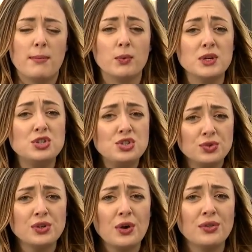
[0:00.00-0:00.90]
but we
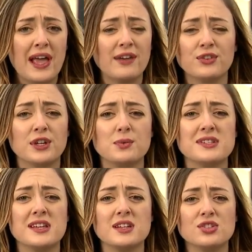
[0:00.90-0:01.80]
do know Lafferty
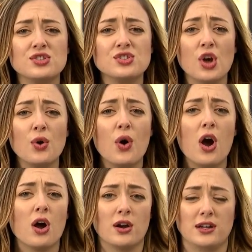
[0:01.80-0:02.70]
was hit so
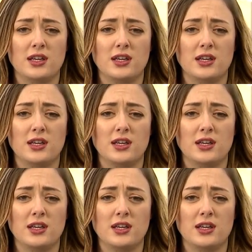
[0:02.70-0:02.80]
hard